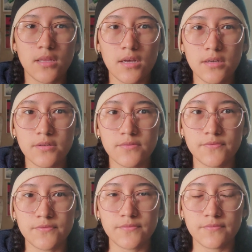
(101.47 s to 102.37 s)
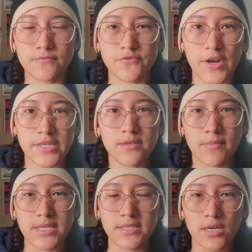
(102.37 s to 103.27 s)
lot of finding
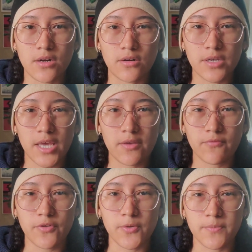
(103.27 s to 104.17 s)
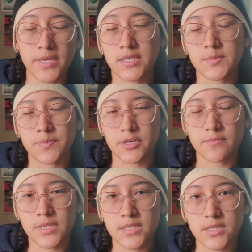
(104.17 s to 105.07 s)
my style came from
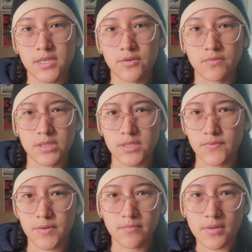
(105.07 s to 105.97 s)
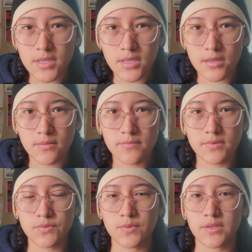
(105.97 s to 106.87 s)
experimenting with different
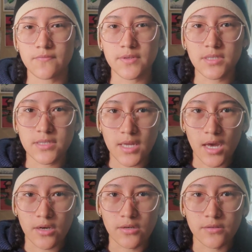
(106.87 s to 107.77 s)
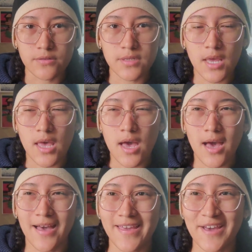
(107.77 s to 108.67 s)
mediums, with different styles.
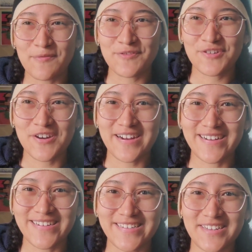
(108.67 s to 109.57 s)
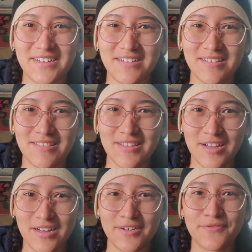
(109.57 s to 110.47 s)
I have tried a
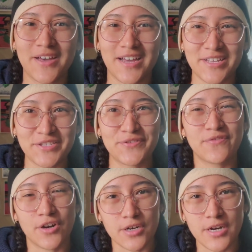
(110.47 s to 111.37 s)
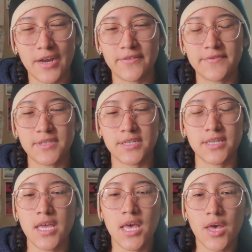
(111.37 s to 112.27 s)
lot of kinds of art. I've done